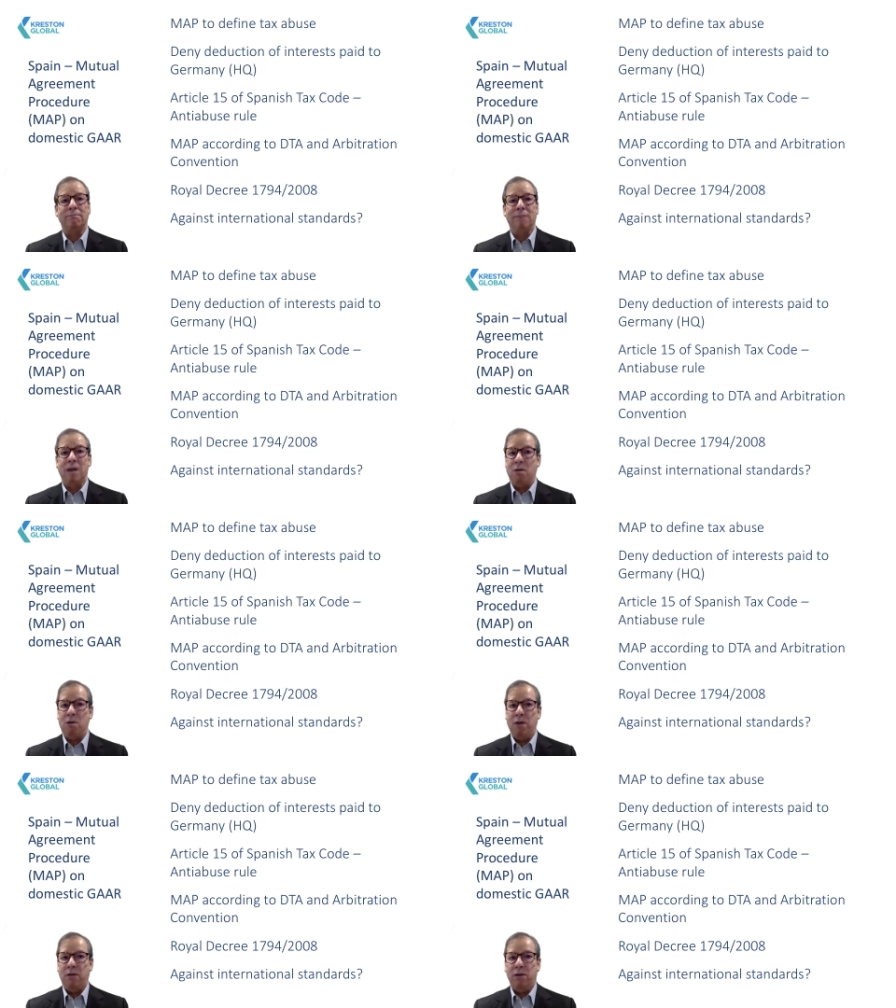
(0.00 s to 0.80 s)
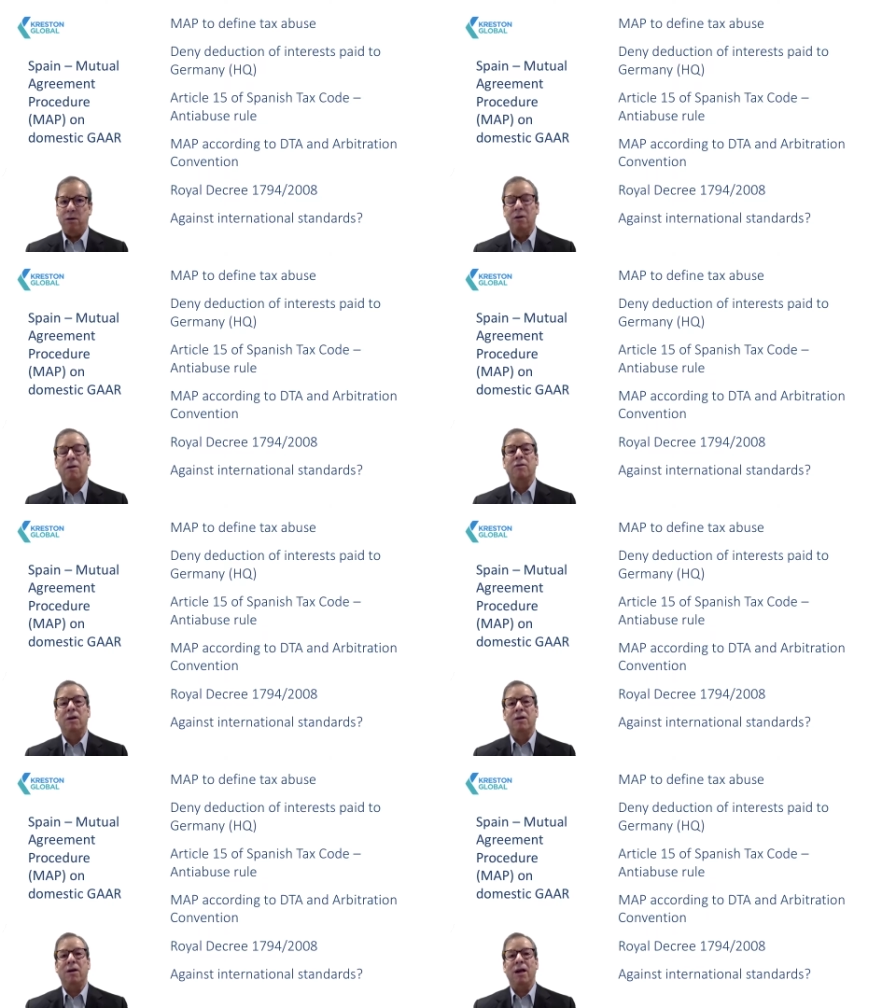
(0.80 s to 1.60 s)
However, the
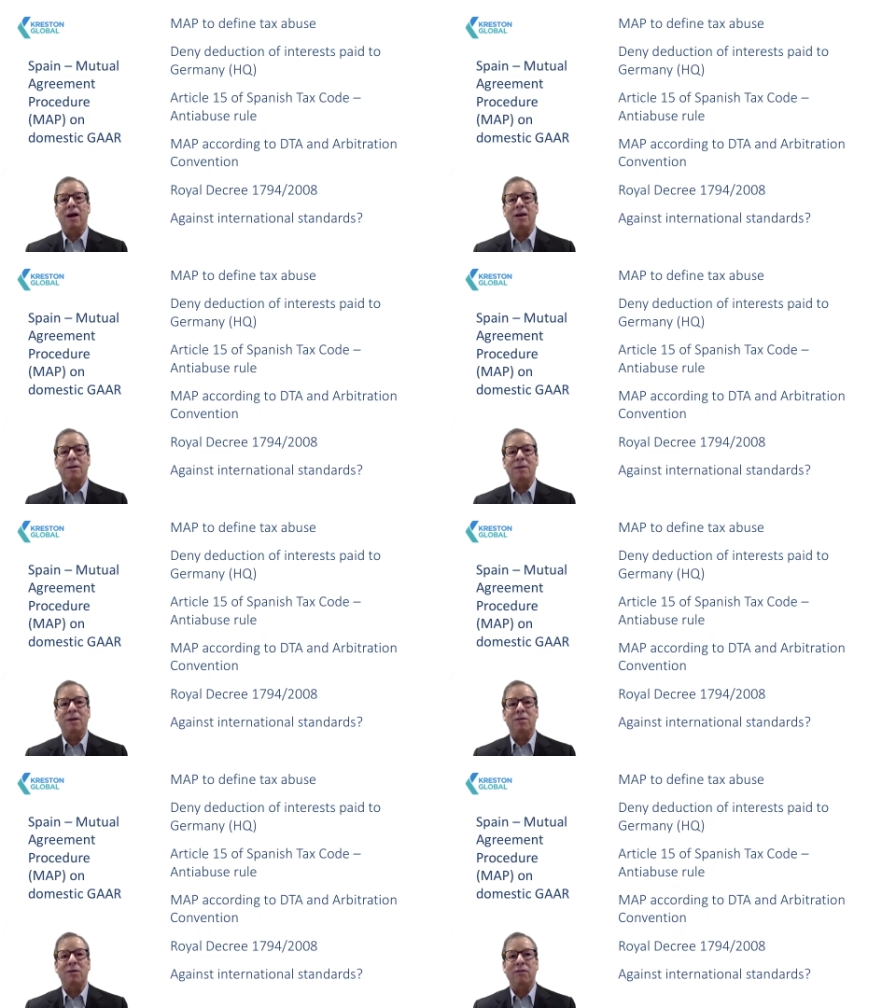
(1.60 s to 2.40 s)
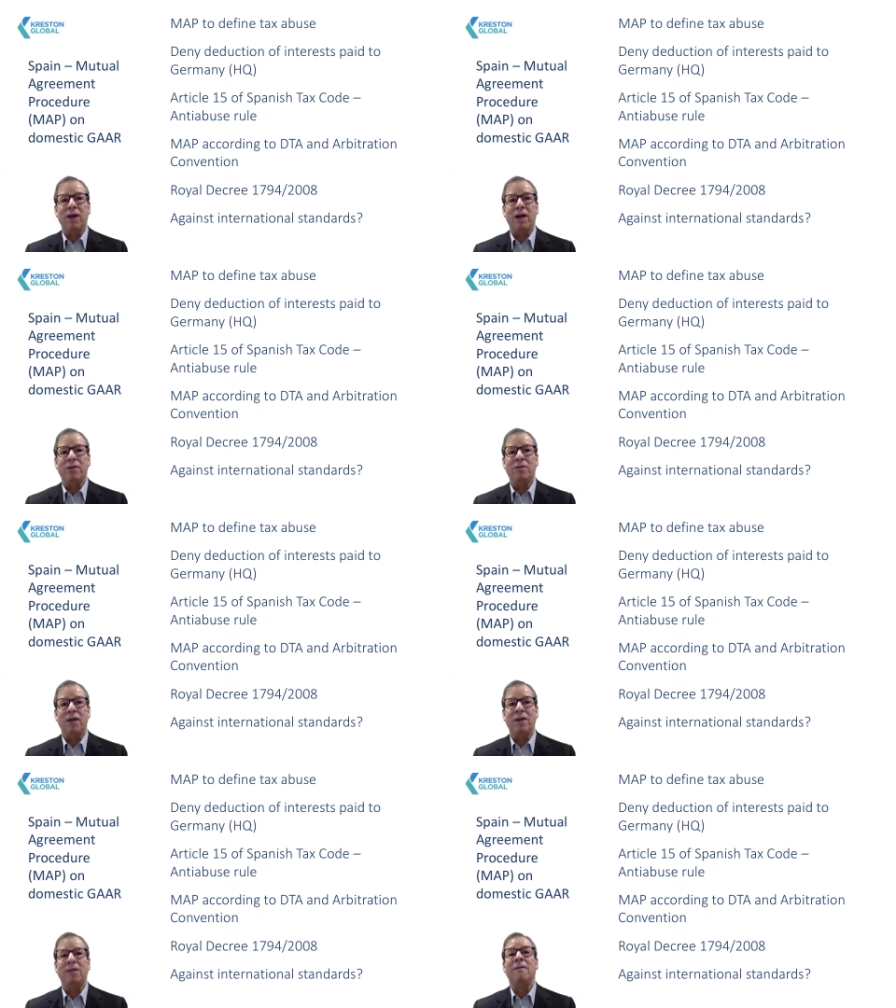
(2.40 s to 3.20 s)
key element to define to
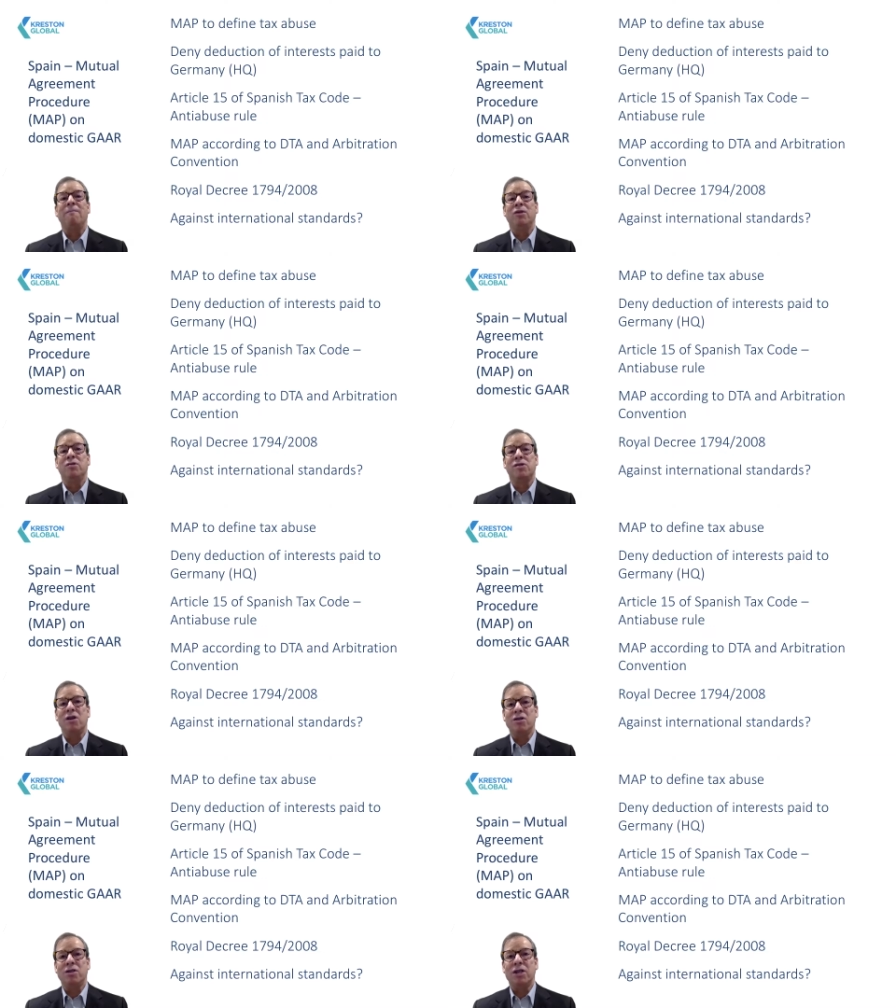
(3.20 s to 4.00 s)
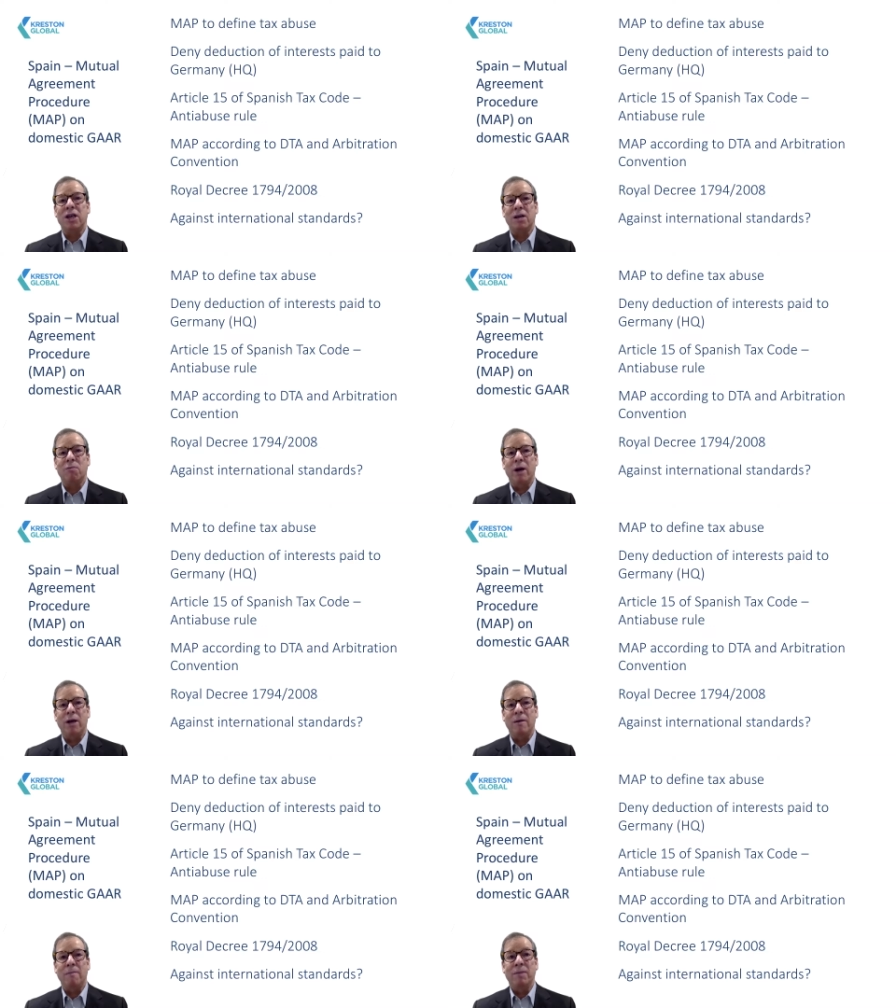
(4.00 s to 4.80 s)
get to such
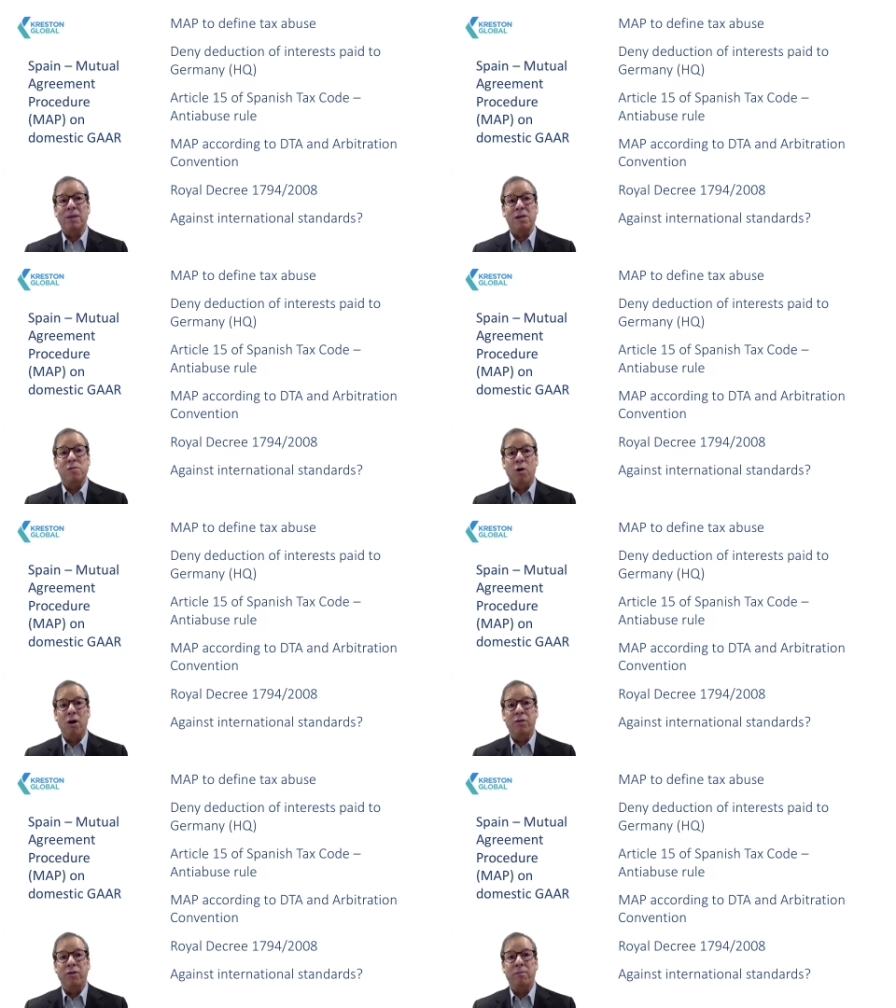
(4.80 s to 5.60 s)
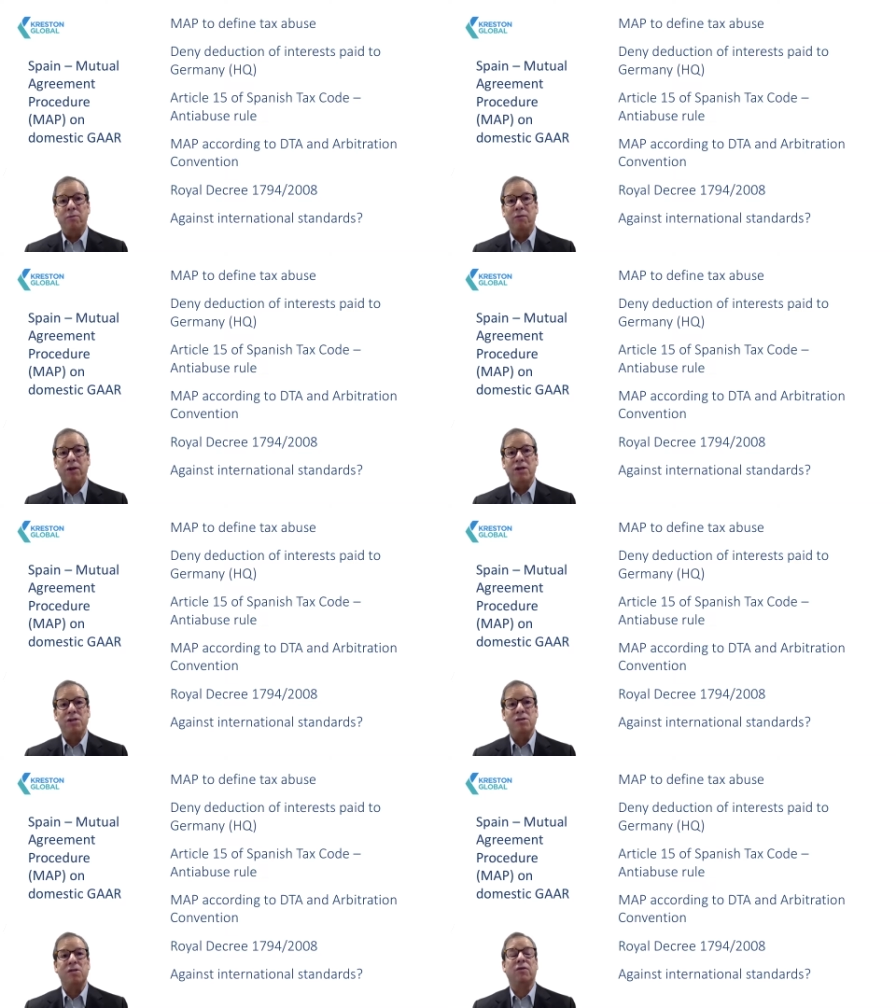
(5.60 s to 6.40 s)
takeaway is whether the
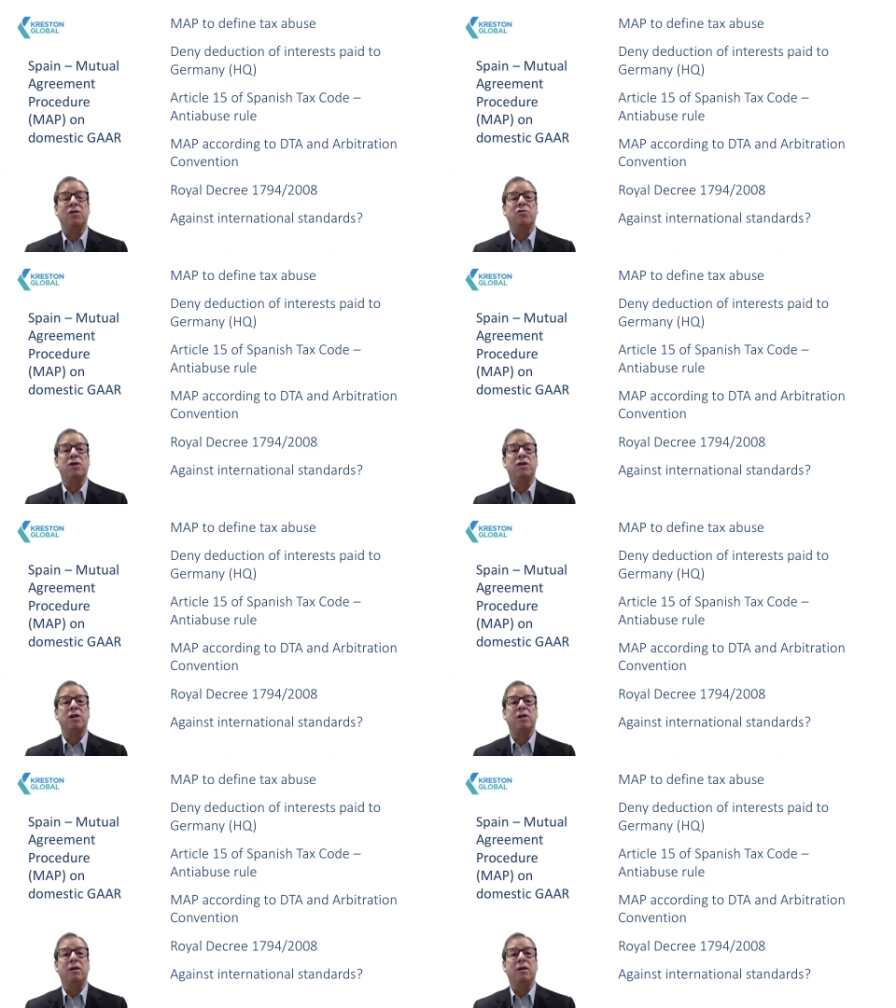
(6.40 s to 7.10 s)
provisions of the treaty,